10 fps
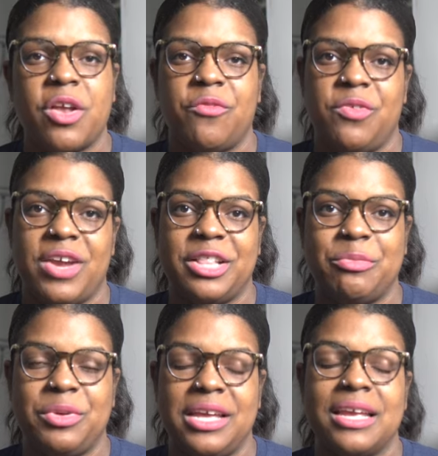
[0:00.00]
when I reread the
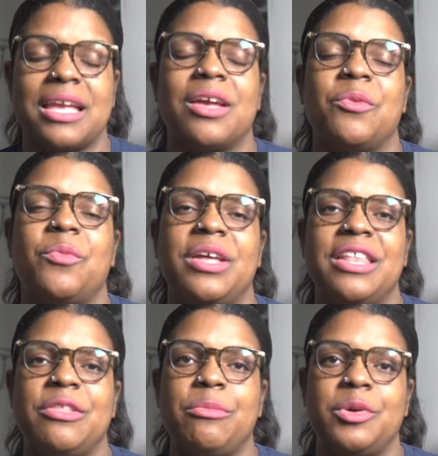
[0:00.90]
book, one
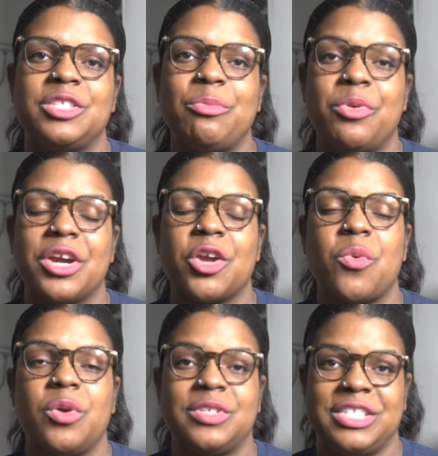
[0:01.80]
of the most important quotes